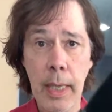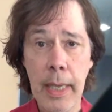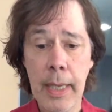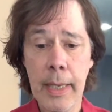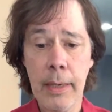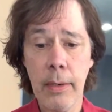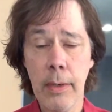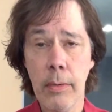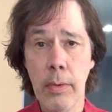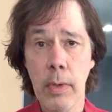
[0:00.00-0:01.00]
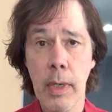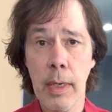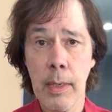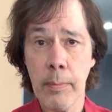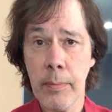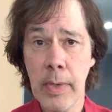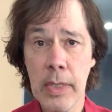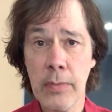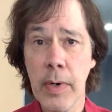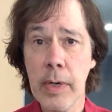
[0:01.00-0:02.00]
And
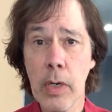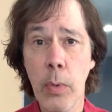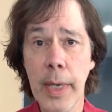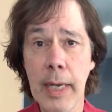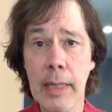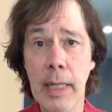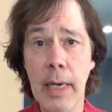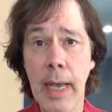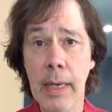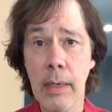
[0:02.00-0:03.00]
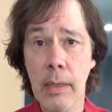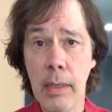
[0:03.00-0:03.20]
it's very quick at the net.